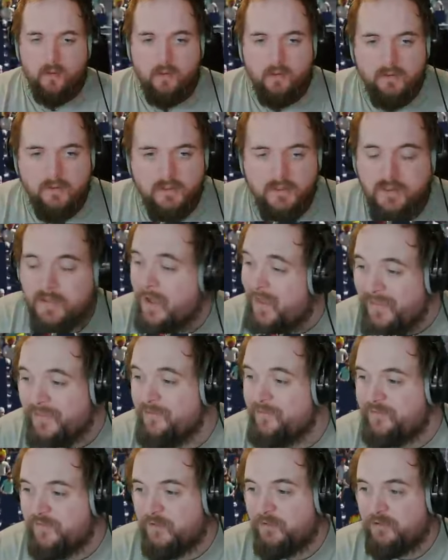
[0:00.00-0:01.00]
It's another
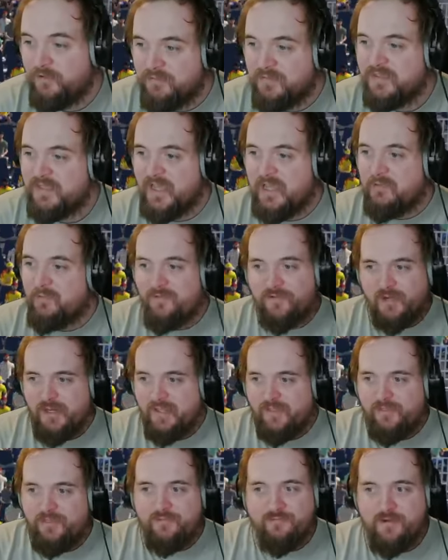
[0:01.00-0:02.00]
fielding mistake. We've only
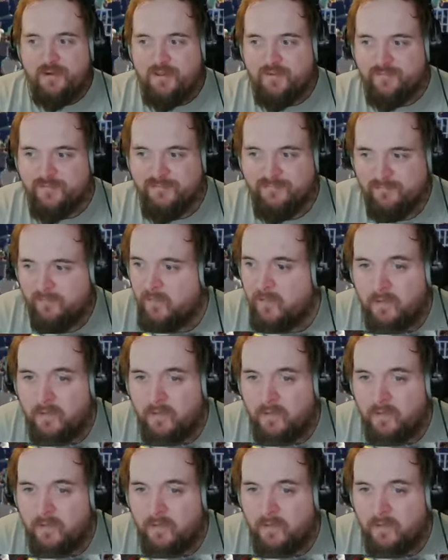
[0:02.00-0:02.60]
had 3 of them.